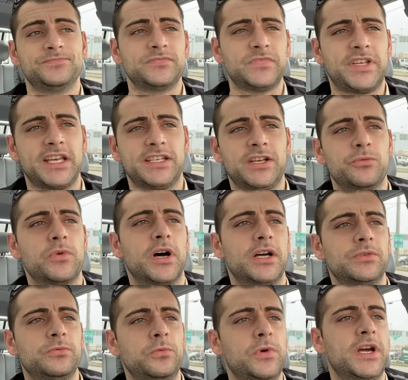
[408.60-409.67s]
getting
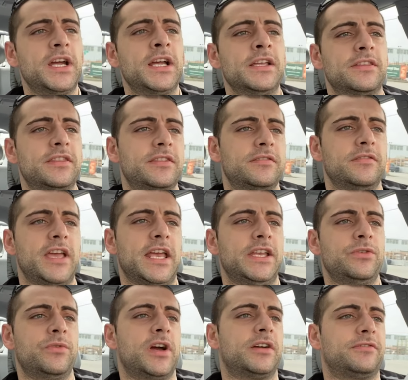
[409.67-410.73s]
one with
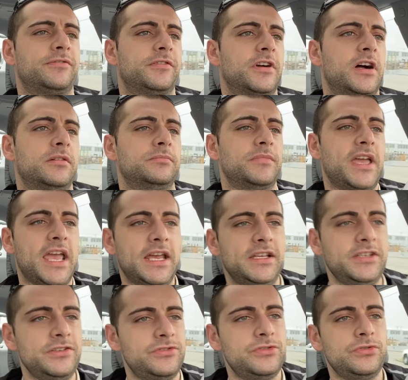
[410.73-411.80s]
anywhere from
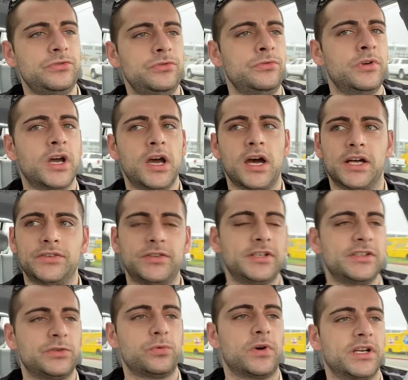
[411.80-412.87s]
80 to
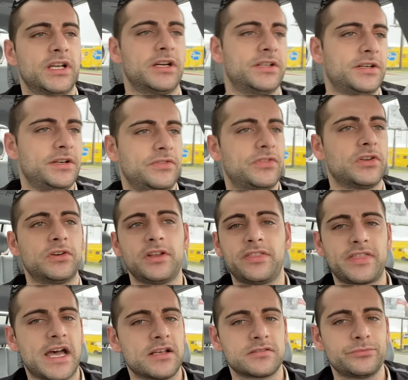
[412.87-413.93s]
120,
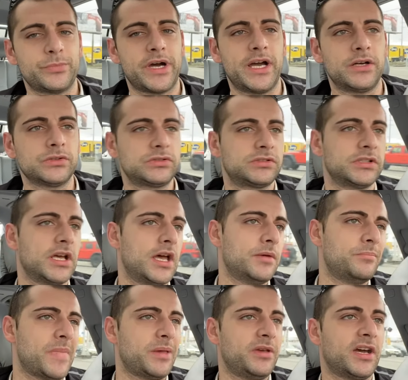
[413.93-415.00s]
130,000 miles,
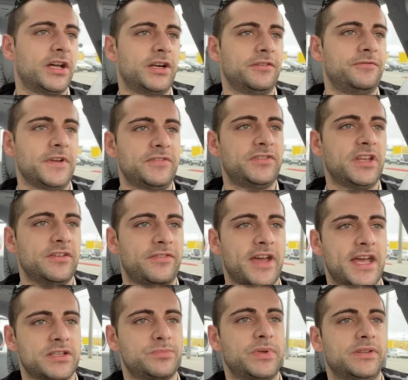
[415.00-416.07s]
maybe 150 if it
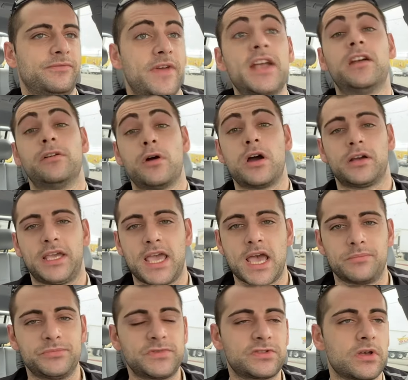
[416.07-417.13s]
has been very well
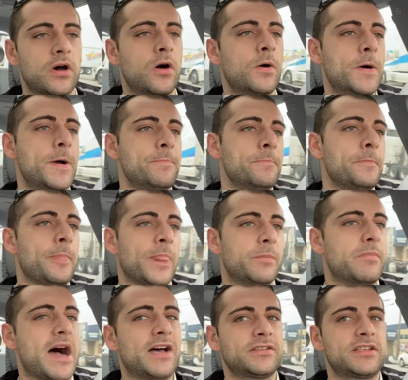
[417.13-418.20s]
kept. So
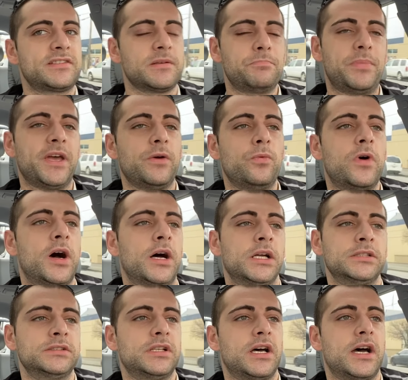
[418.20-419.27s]
miles is a big
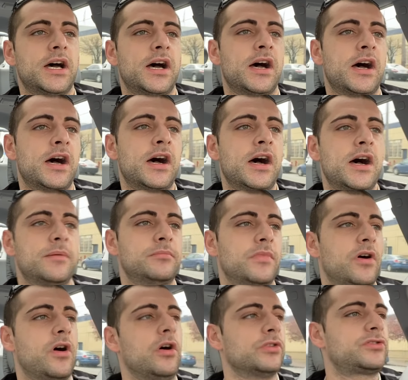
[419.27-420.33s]
one.
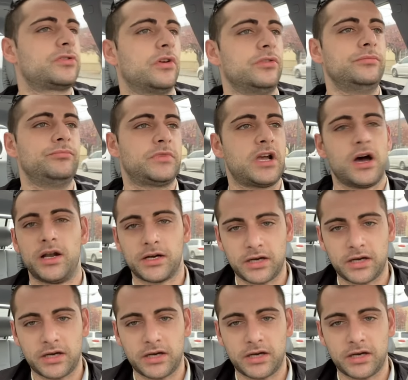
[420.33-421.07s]
Also color